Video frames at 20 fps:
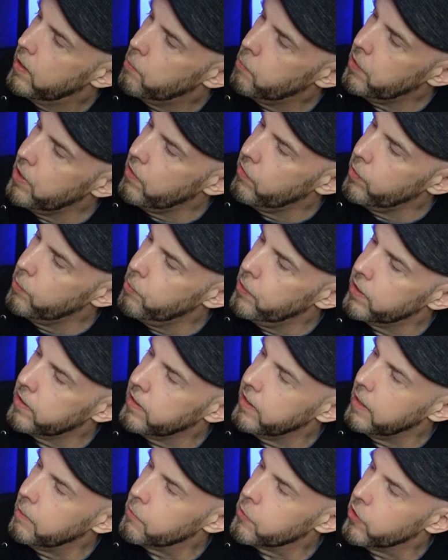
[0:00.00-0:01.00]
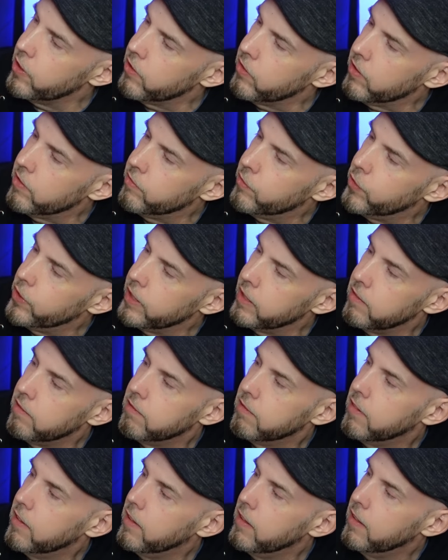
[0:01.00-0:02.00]
beautiful booklet. I'm trying to avoid
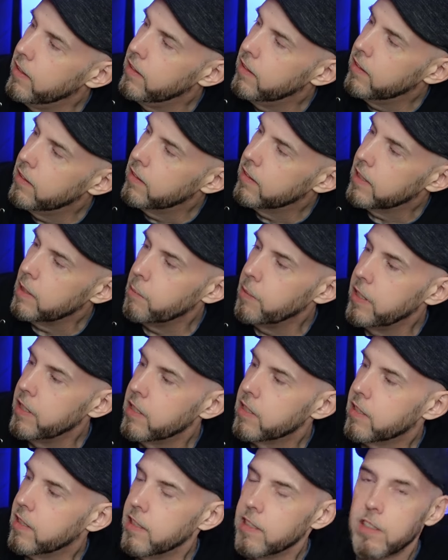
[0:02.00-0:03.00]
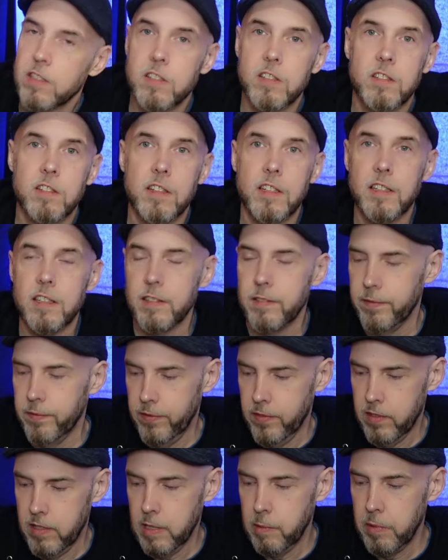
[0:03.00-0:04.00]
some of this because
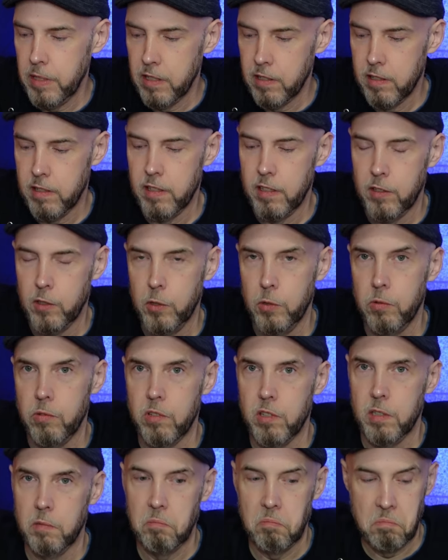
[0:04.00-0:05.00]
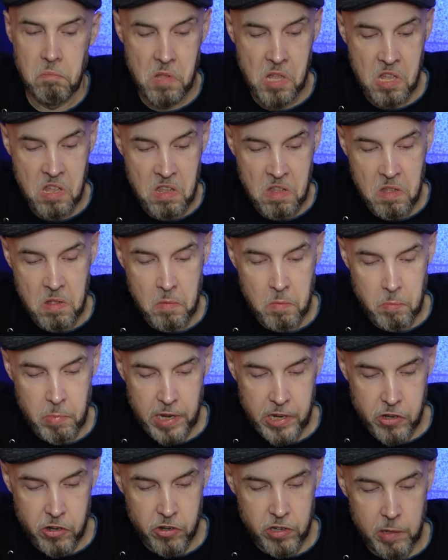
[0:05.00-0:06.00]
some of this includes some
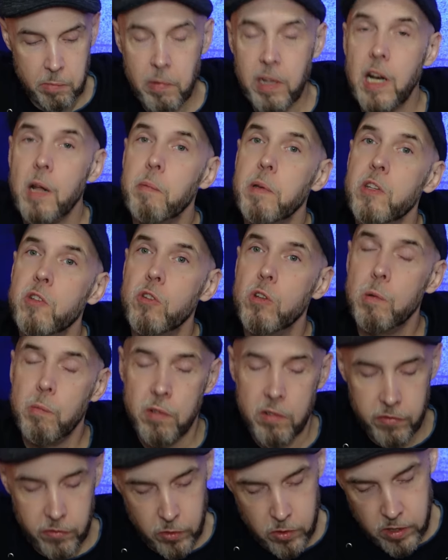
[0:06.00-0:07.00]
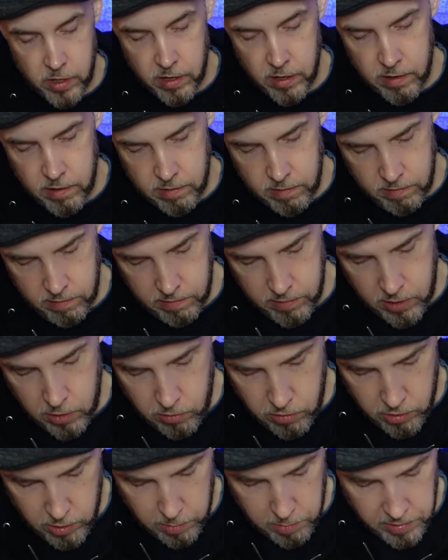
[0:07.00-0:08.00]
pictures that may not be suitable for
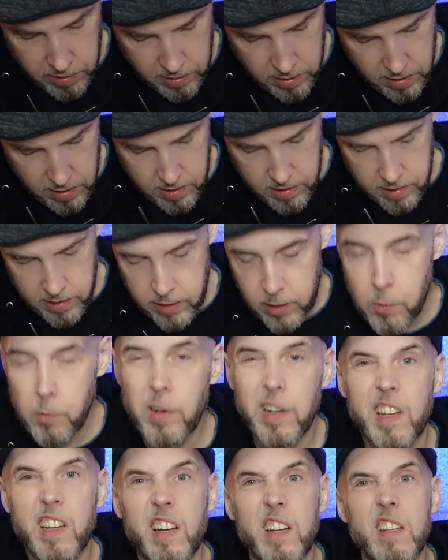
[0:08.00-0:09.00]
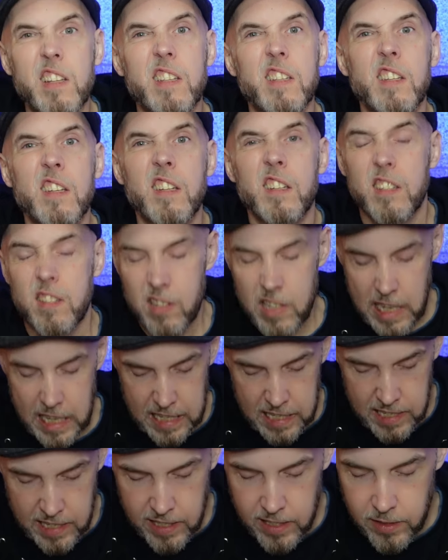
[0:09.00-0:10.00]
YouTube. I don't want to get us
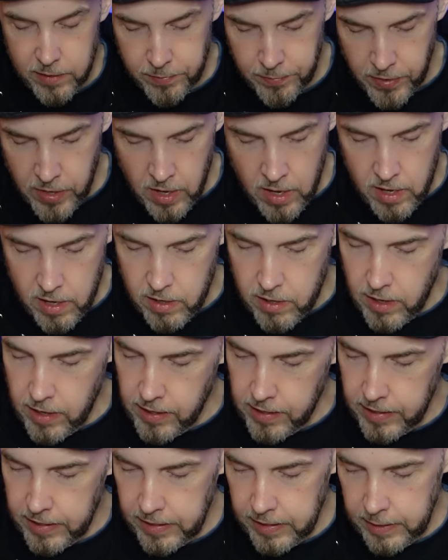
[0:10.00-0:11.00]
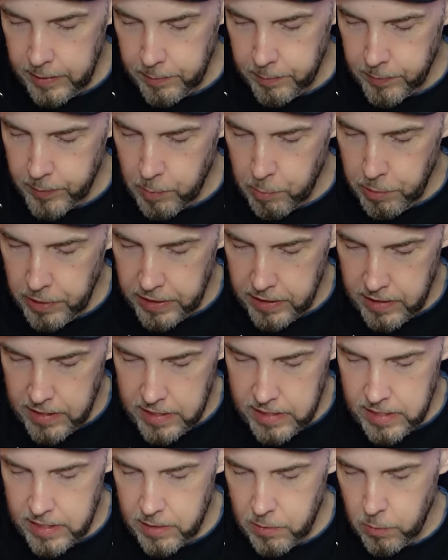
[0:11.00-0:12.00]
taken down. But
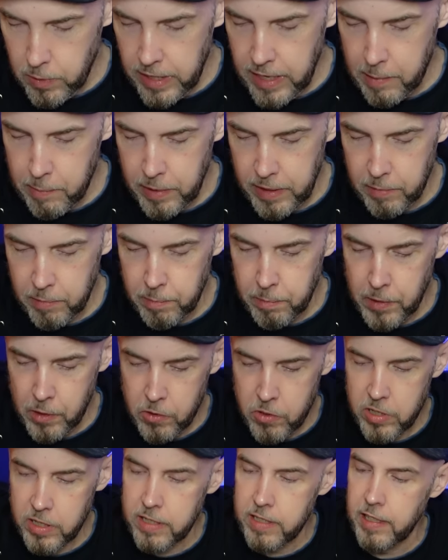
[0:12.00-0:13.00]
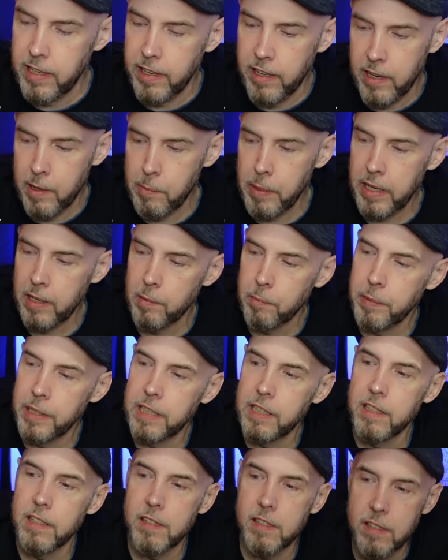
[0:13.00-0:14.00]
this is what I've been most excited about
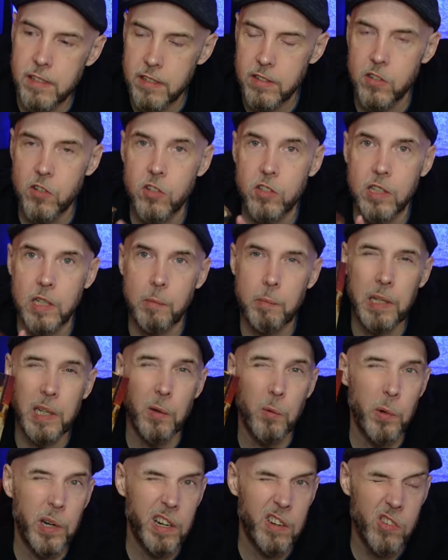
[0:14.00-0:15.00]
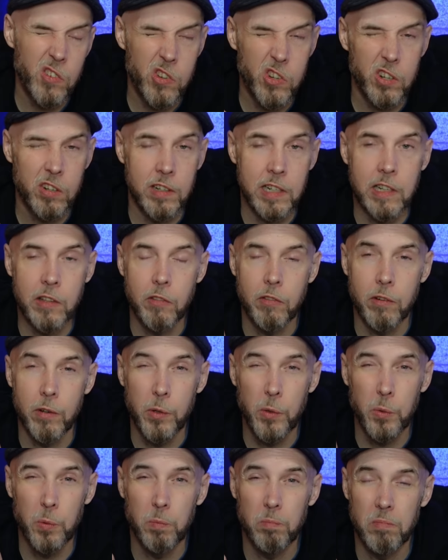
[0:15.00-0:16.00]
because this is just going to be a weird journey
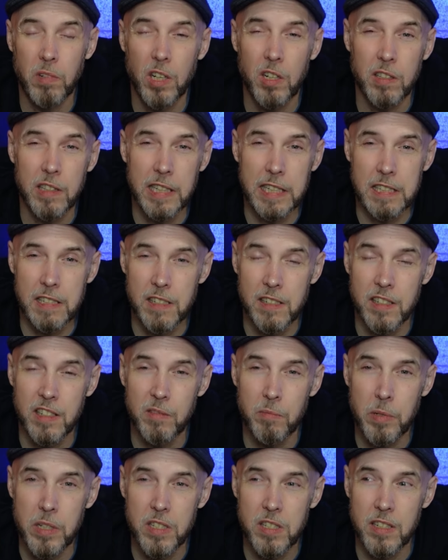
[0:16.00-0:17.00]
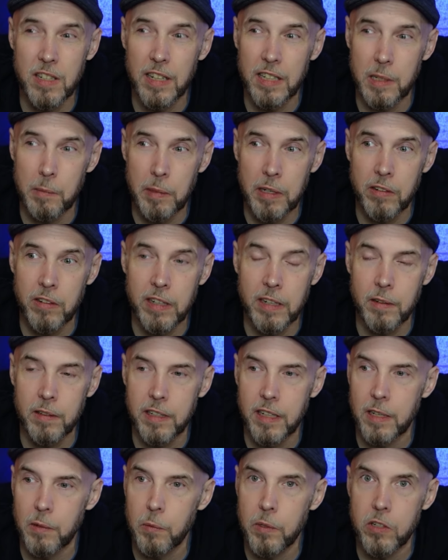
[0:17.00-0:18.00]
through all kinds of stuff. Plus the documentary I
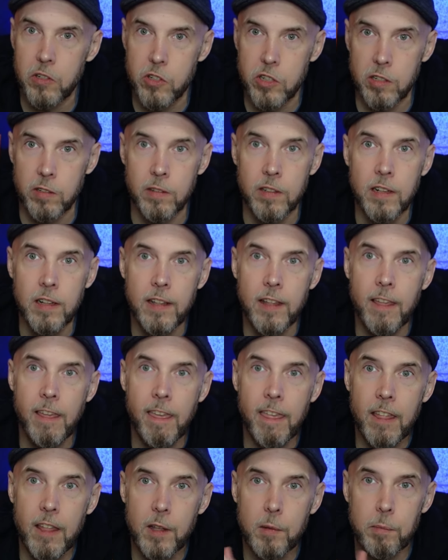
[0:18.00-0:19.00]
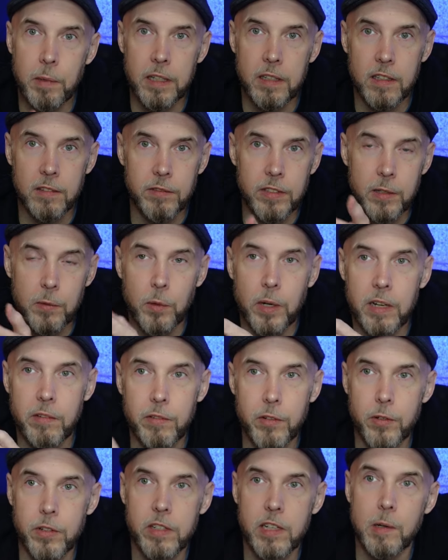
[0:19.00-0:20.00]
kind of want to show my lovely wife
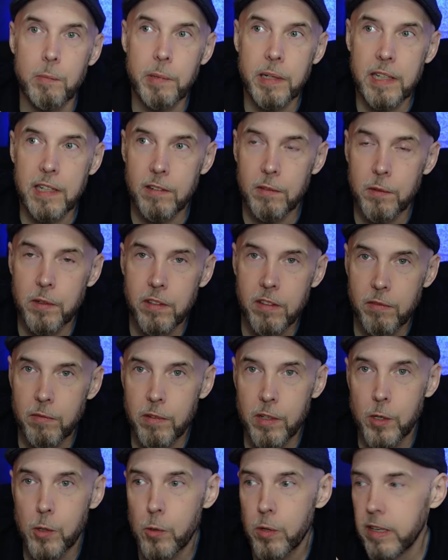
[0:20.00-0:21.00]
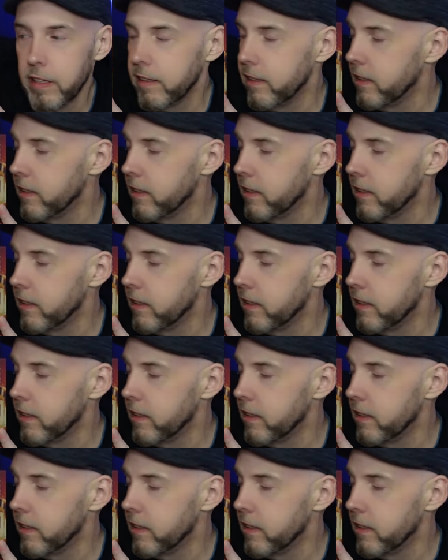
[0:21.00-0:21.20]
who is helping out with recording